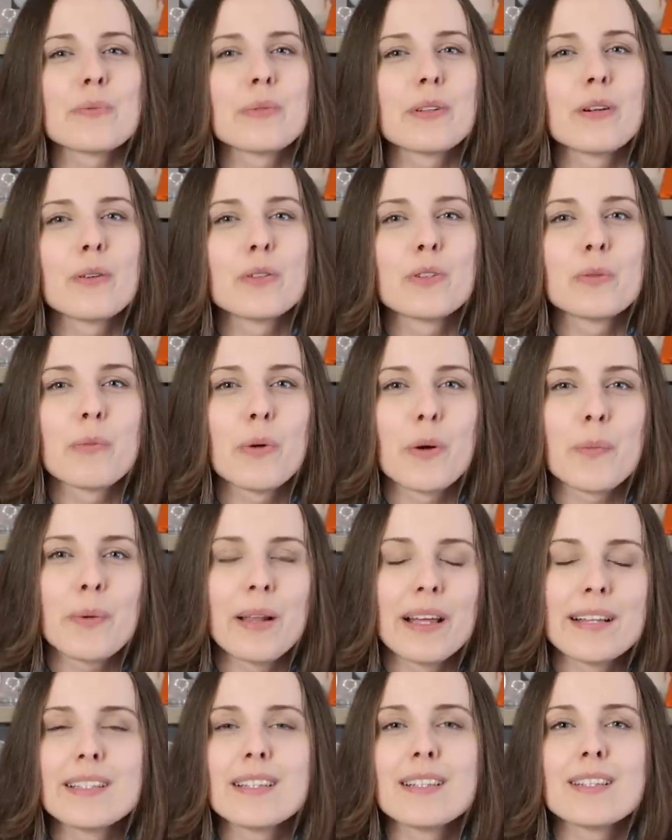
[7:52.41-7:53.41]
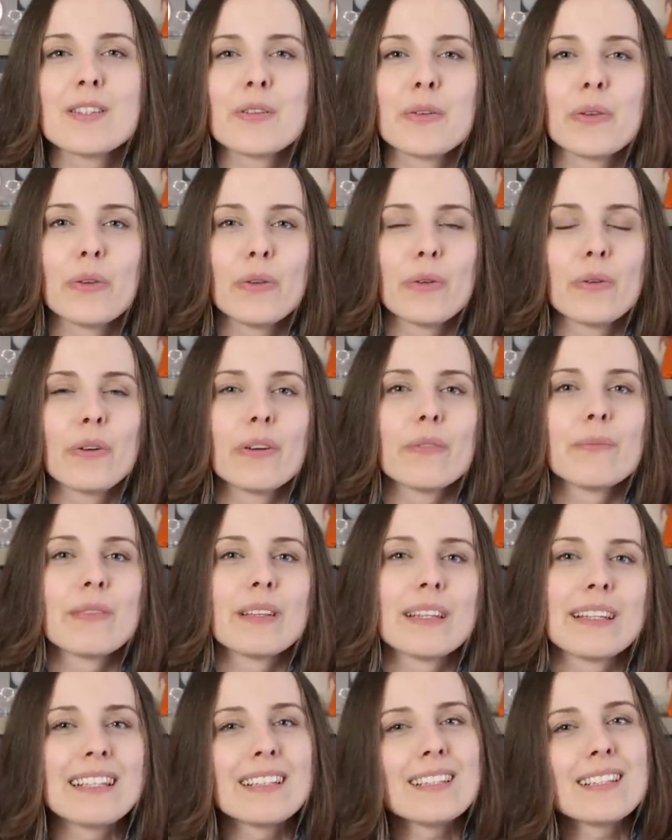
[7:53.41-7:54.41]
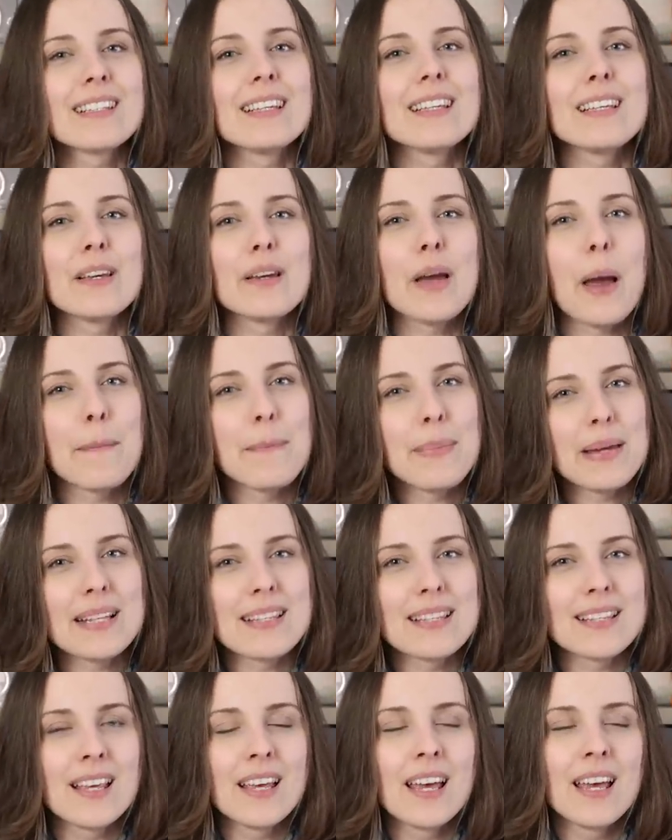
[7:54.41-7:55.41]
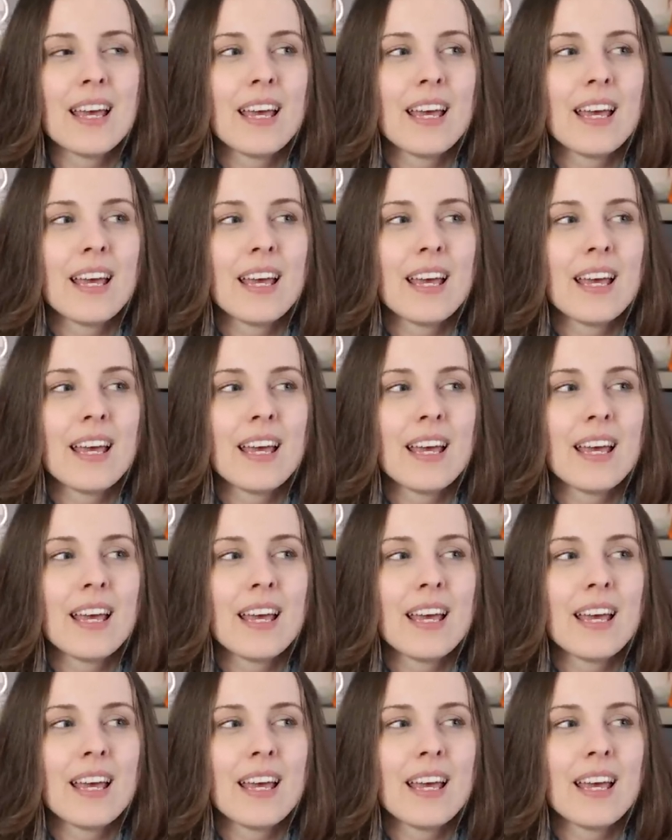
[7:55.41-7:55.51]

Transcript: We'll go to more places so you see a bit